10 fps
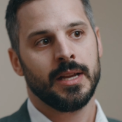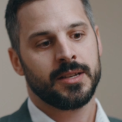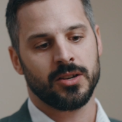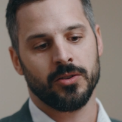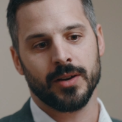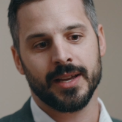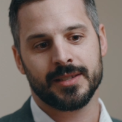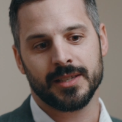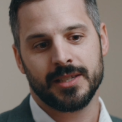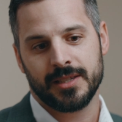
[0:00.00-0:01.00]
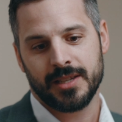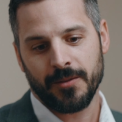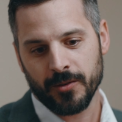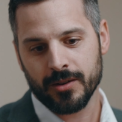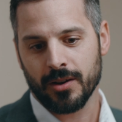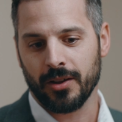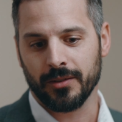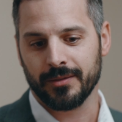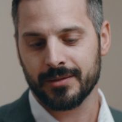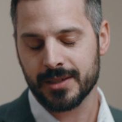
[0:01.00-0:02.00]
So it's a
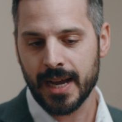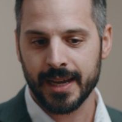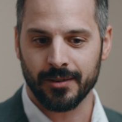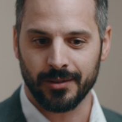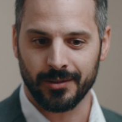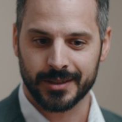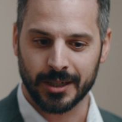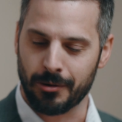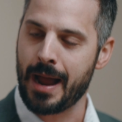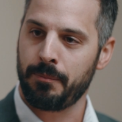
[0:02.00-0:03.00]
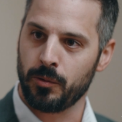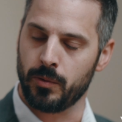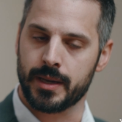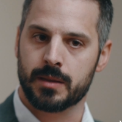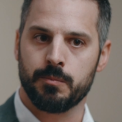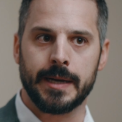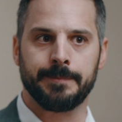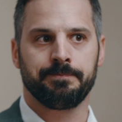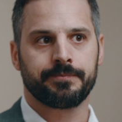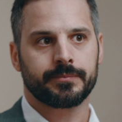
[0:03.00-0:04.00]
difficult title to grapple with,
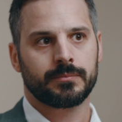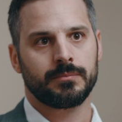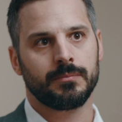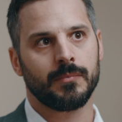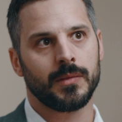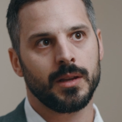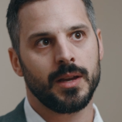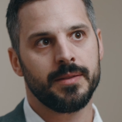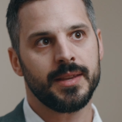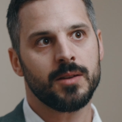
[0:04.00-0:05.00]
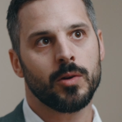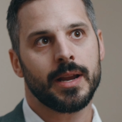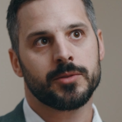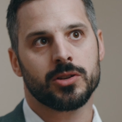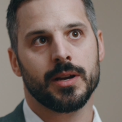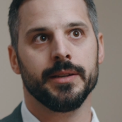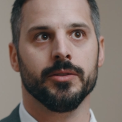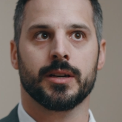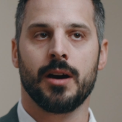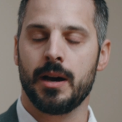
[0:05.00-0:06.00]
but I think what I'm trying to
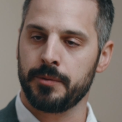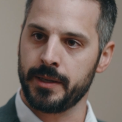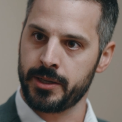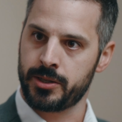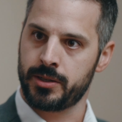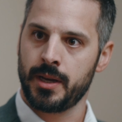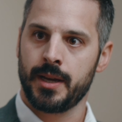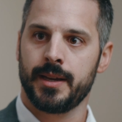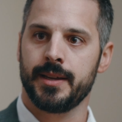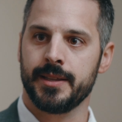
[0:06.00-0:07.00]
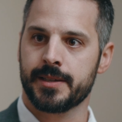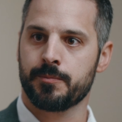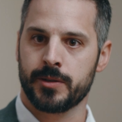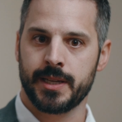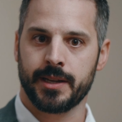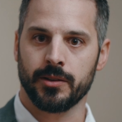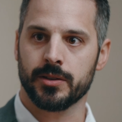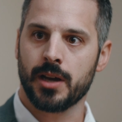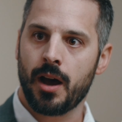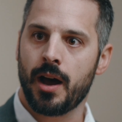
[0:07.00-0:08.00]
accomplish in this particular
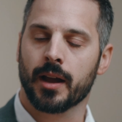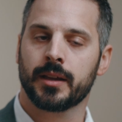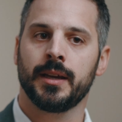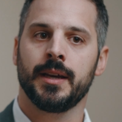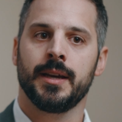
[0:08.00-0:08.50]
talk